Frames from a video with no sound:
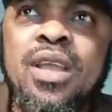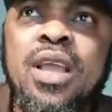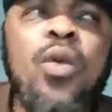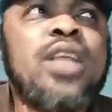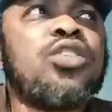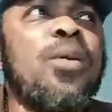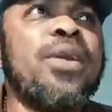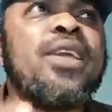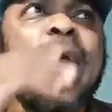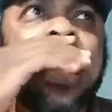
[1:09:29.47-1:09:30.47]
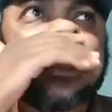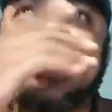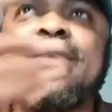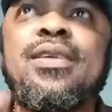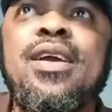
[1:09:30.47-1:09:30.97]
When somebody
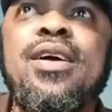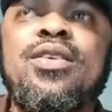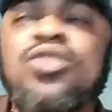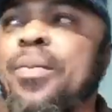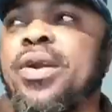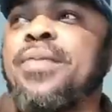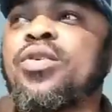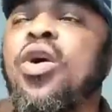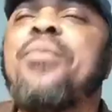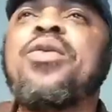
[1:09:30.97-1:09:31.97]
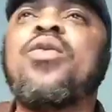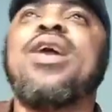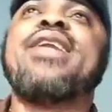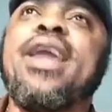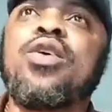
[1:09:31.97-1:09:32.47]
call me one
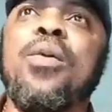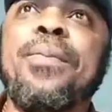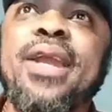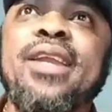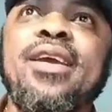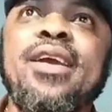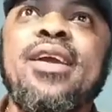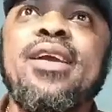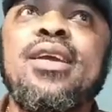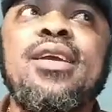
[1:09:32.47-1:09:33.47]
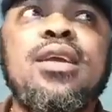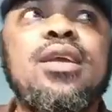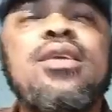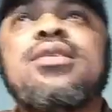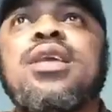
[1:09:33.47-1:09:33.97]
day and complain,
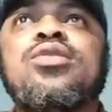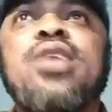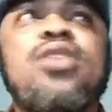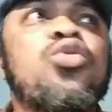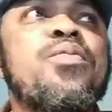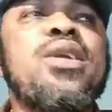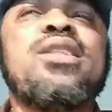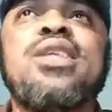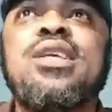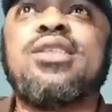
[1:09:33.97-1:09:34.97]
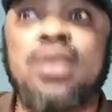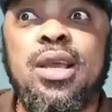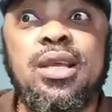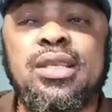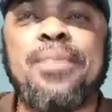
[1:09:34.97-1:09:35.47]
they do me
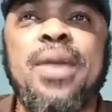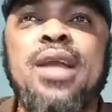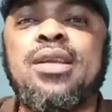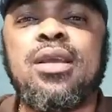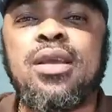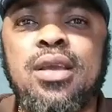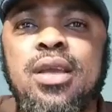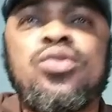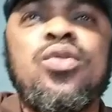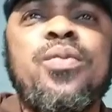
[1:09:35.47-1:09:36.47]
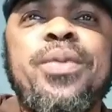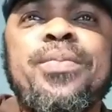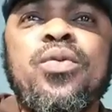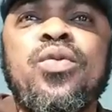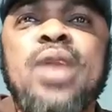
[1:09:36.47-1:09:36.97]
this, man, they do
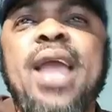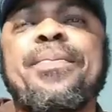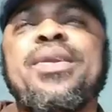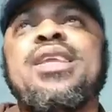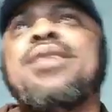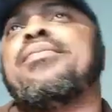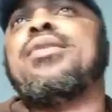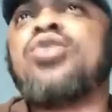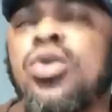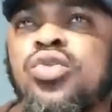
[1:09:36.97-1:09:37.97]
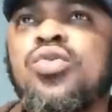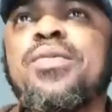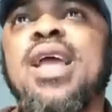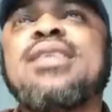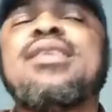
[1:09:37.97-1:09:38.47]
people like Benin, don't do
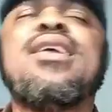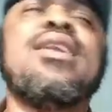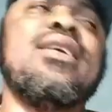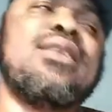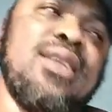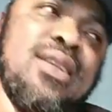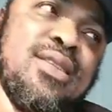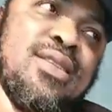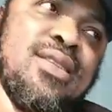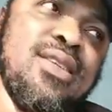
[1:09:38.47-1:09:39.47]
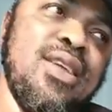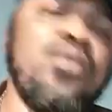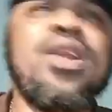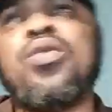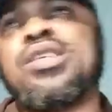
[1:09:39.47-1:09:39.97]
me. I say, listen.
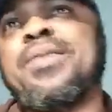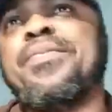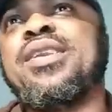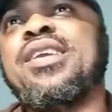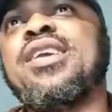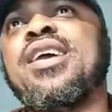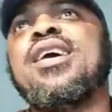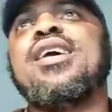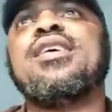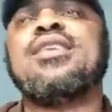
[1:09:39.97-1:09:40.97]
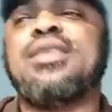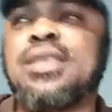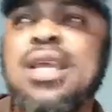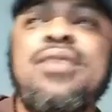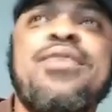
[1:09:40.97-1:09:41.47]
When I was in Benin, they
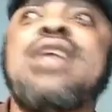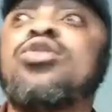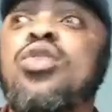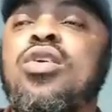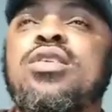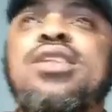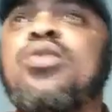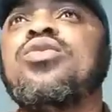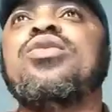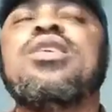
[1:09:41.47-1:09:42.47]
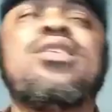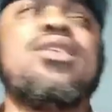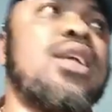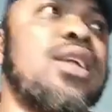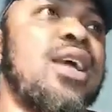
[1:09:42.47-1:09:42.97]
said if I talk, they will do this,
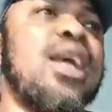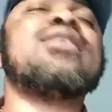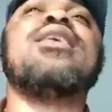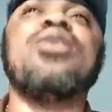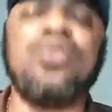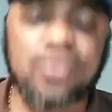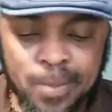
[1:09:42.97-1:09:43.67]
that. I said, look,